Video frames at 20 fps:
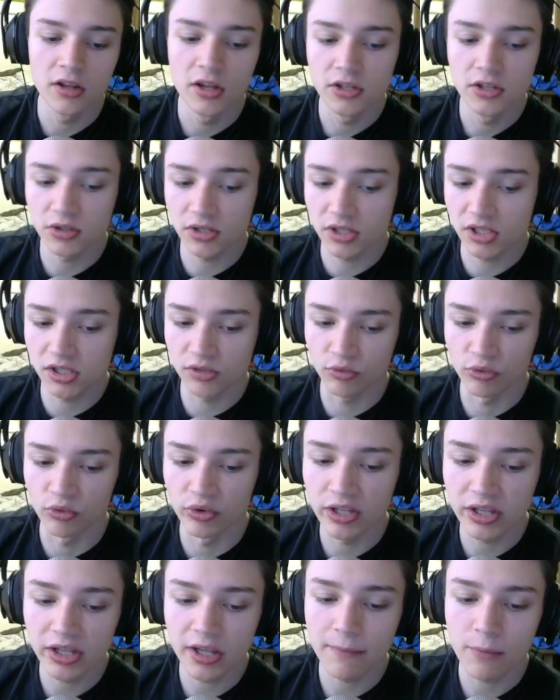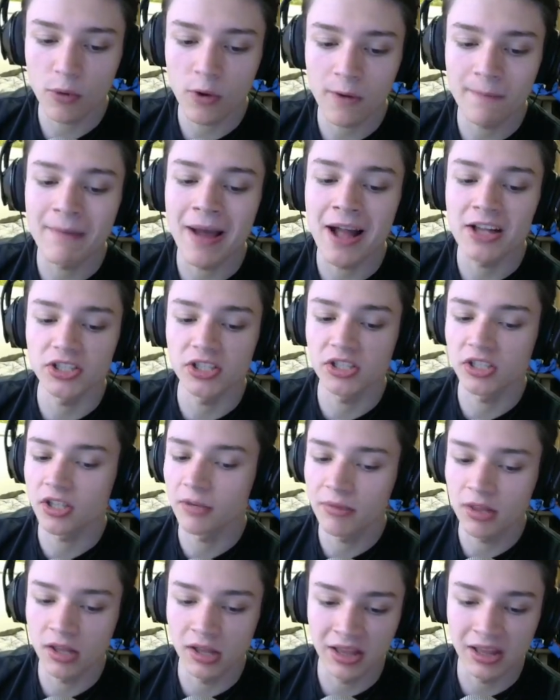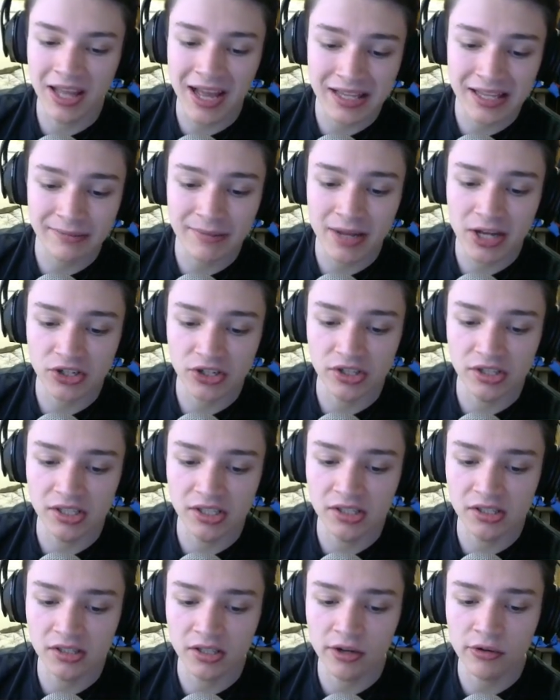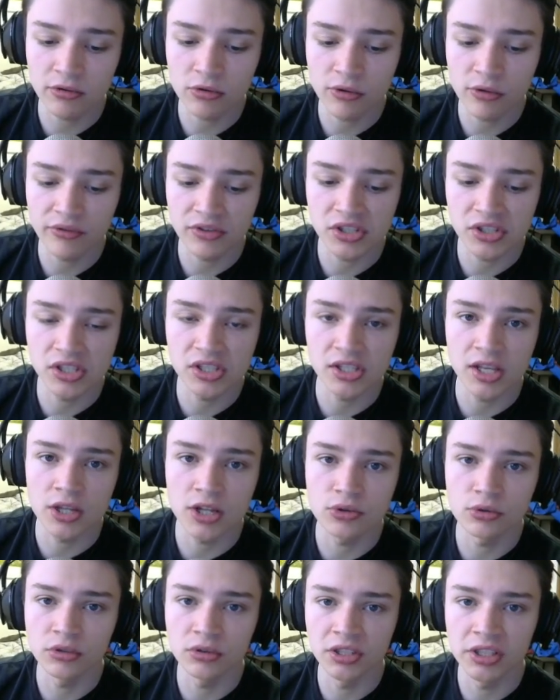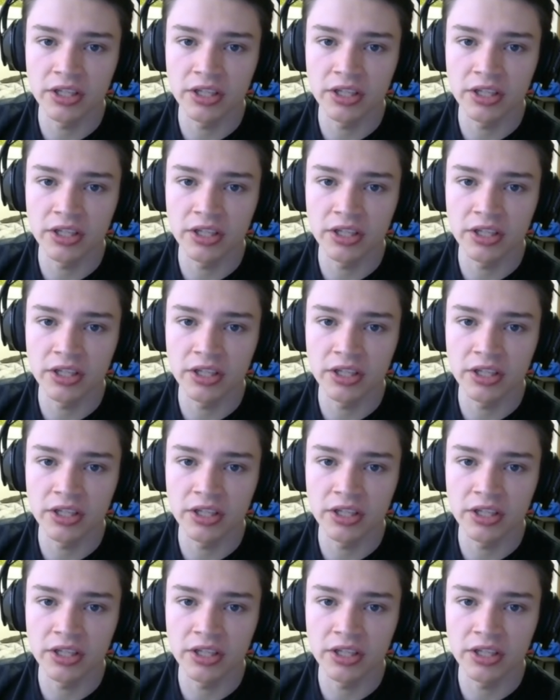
So this is a really important match. It's going to be the last match of the season. I don't know if it's scheduled